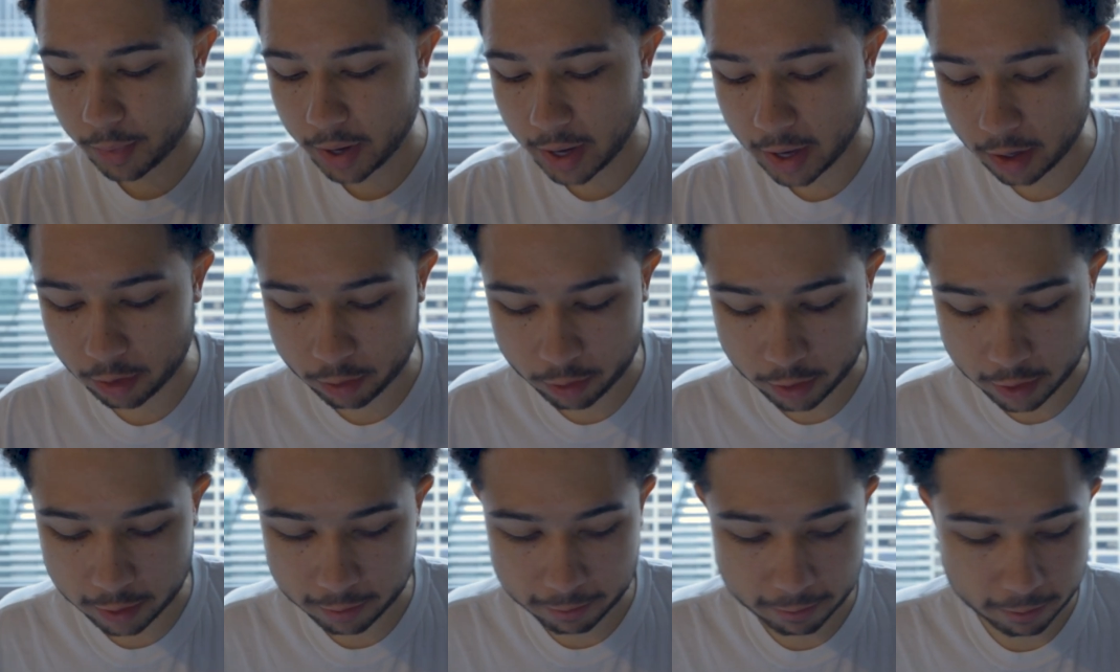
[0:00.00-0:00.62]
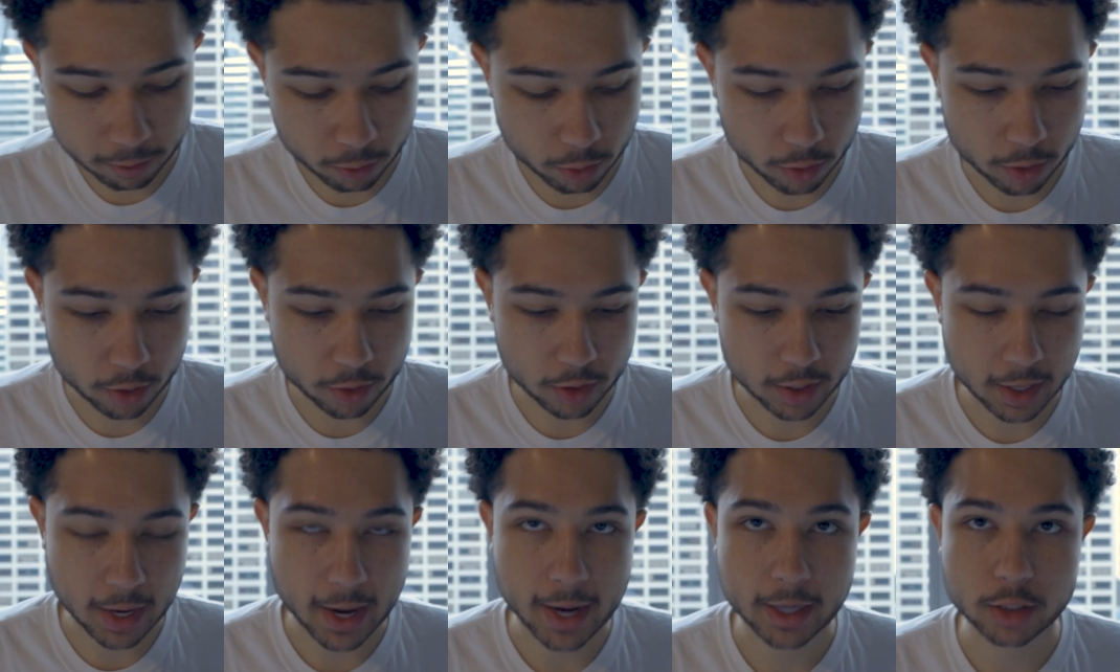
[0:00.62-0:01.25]
battery for
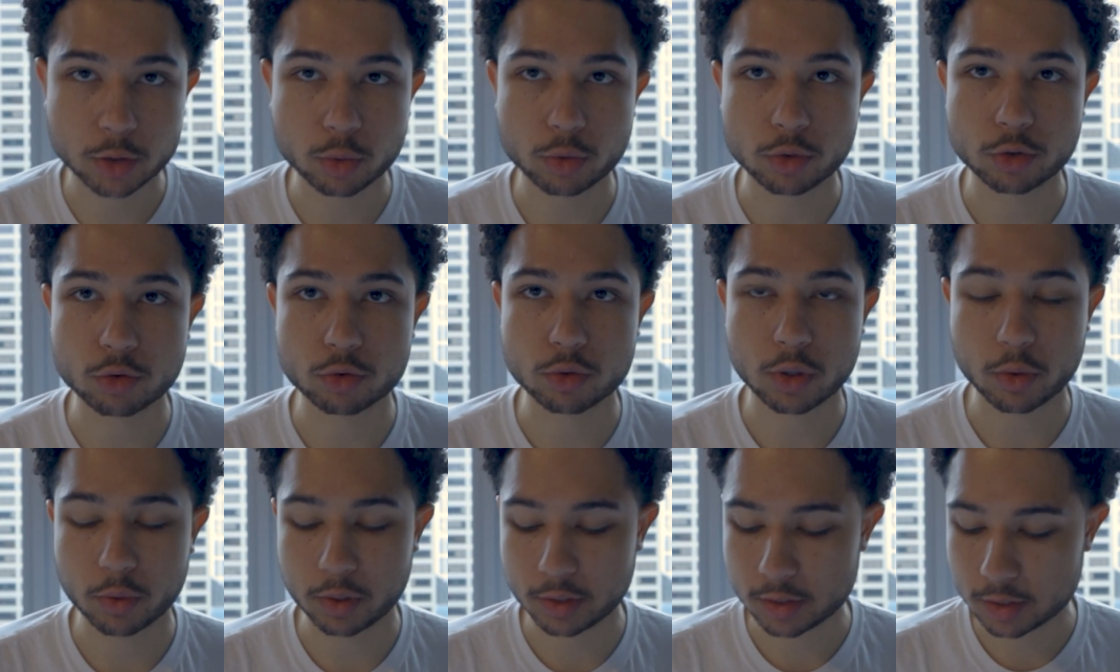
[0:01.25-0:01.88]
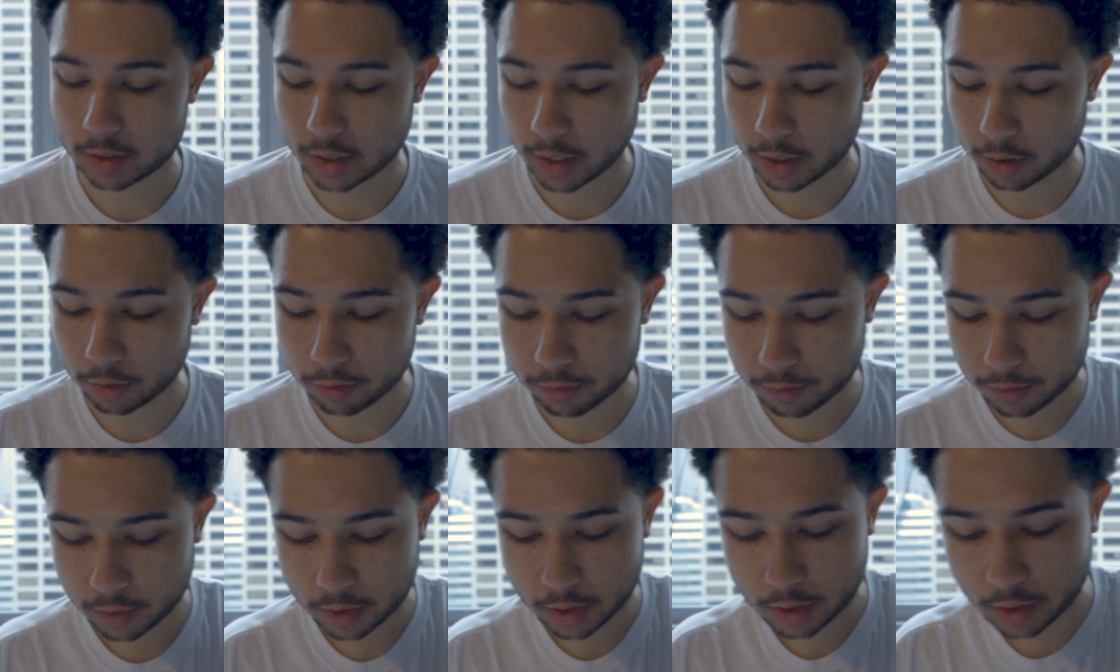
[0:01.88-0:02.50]
the actual drone
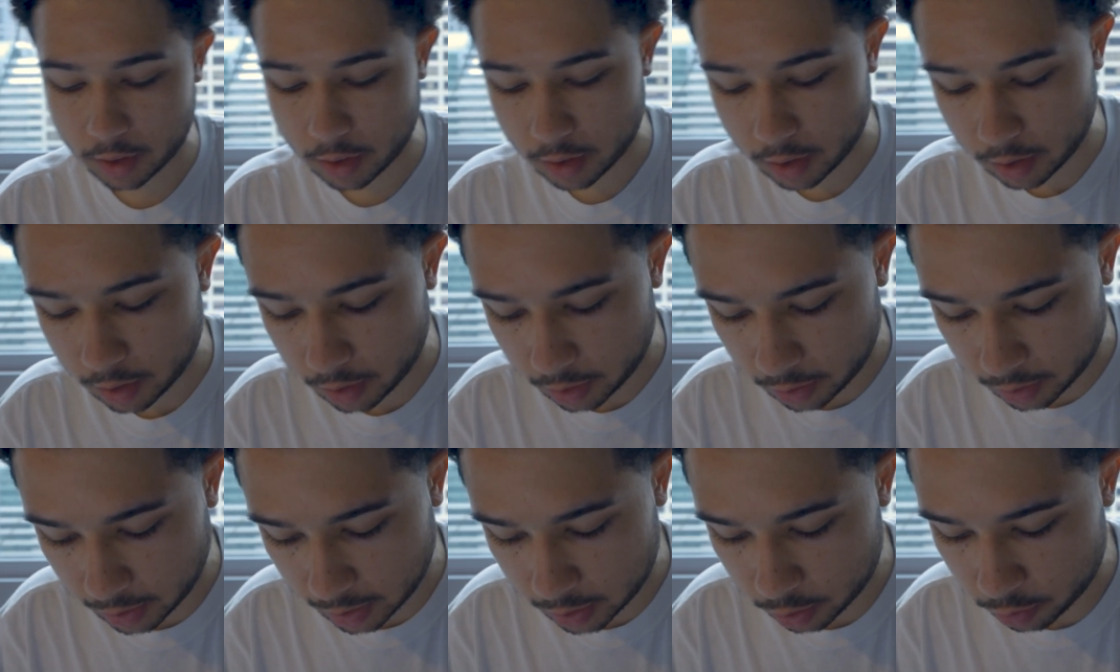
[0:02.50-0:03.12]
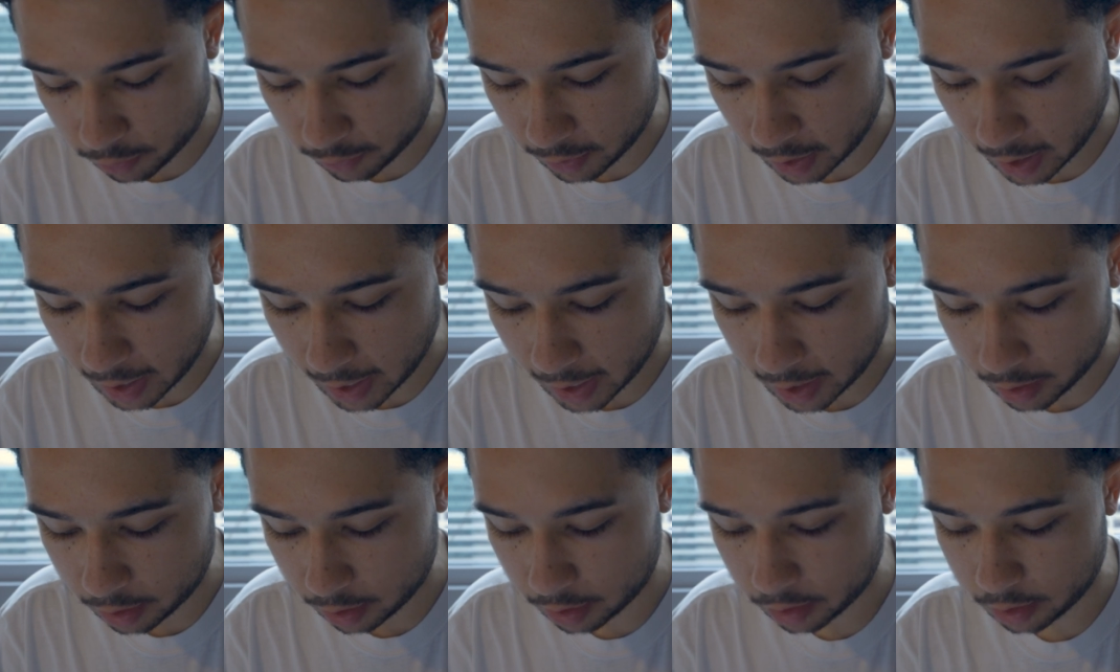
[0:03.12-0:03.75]
itself. Then you've got